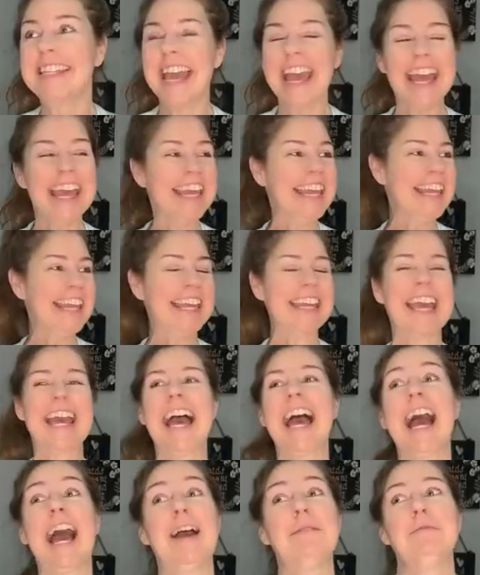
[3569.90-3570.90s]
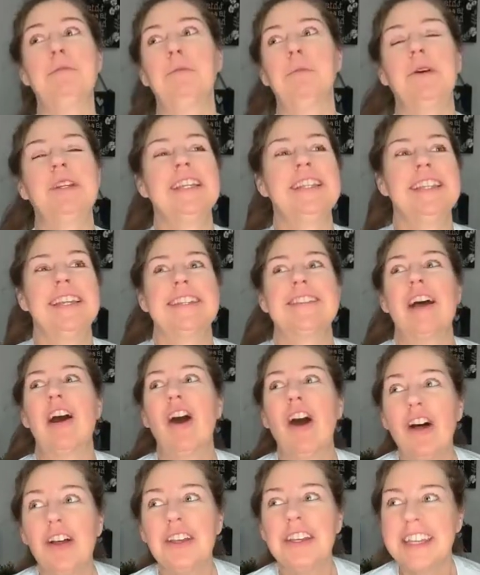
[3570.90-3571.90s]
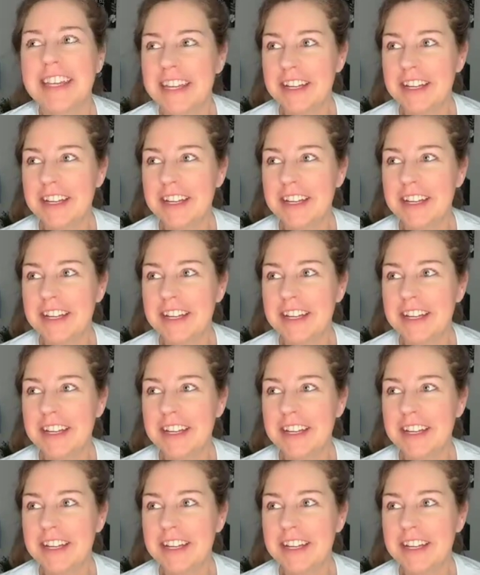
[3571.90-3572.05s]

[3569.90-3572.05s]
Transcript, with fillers: Yay! I've been wanting this all